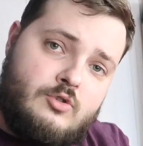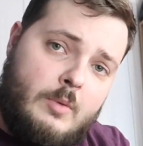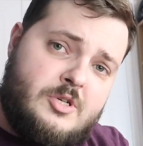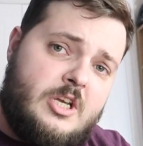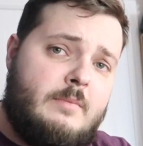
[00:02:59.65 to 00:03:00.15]
So
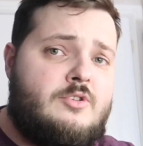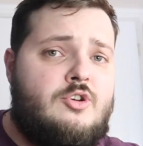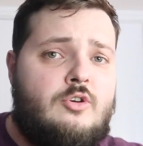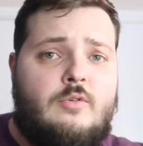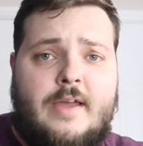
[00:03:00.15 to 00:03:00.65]
option number
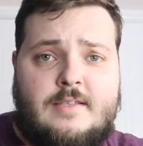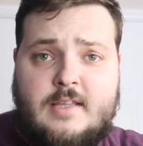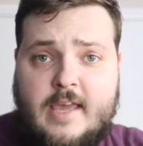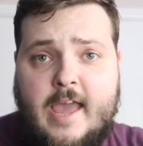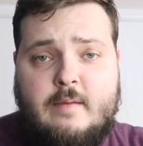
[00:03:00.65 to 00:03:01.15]
2 is
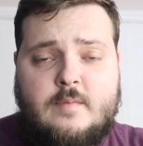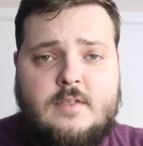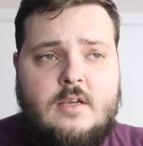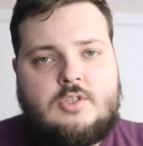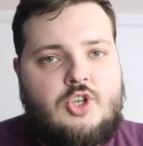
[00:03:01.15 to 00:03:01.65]
the
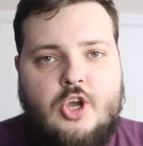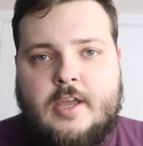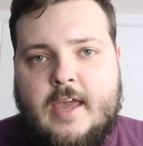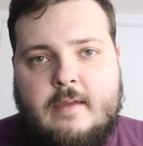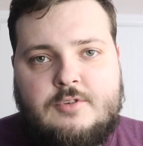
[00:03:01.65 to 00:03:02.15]
games.
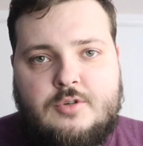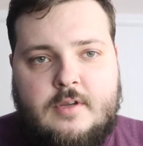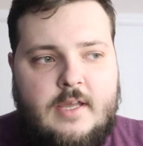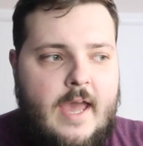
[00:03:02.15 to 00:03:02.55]
Certain games you can